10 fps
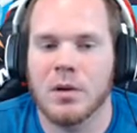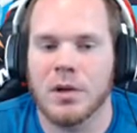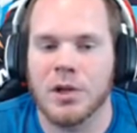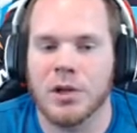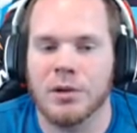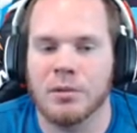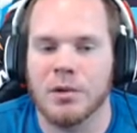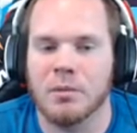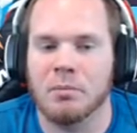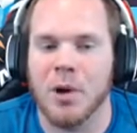You
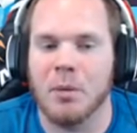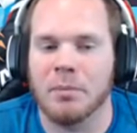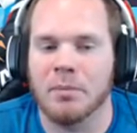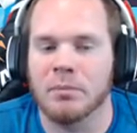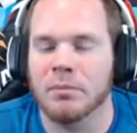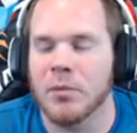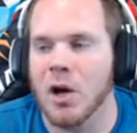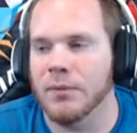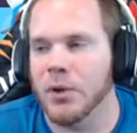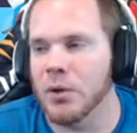can bump
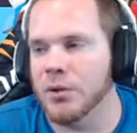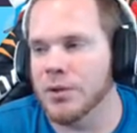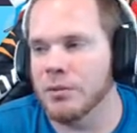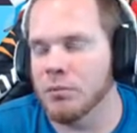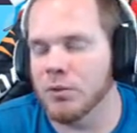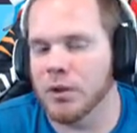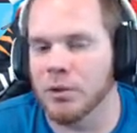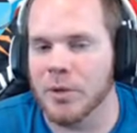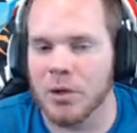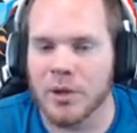off those to move a little
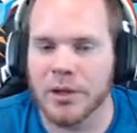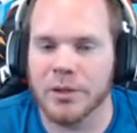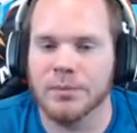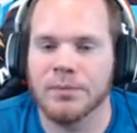bit quicker.